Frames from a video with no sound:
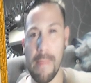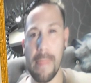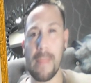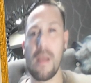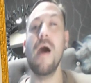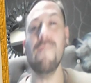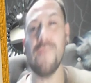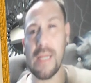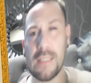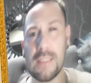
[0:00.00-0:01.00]

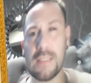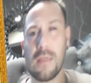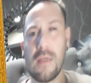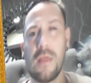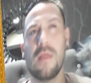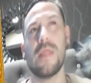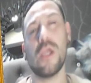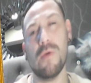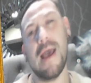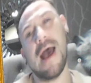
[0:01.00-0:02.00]
confidence that
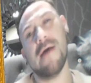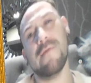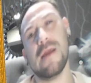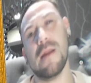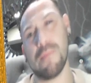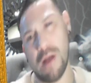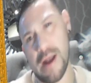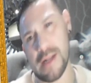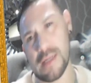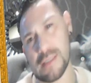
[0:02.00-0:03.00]
you have in a
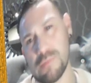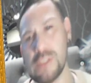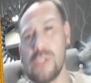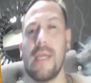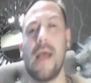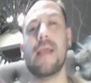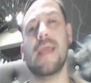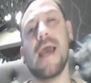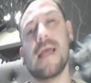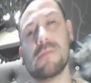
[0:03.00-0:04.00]
product, which you cannot
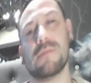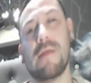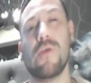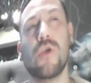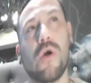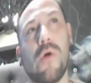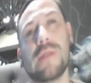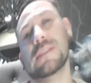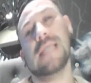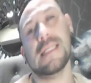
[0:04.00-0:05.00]
get whenever you go and
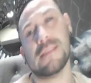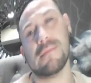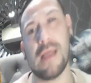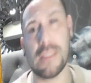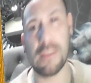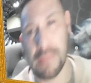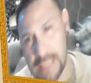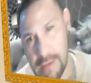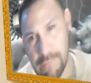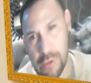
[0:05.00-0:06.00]
send something out to be
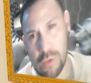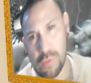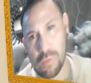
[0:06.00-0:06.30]
done for you.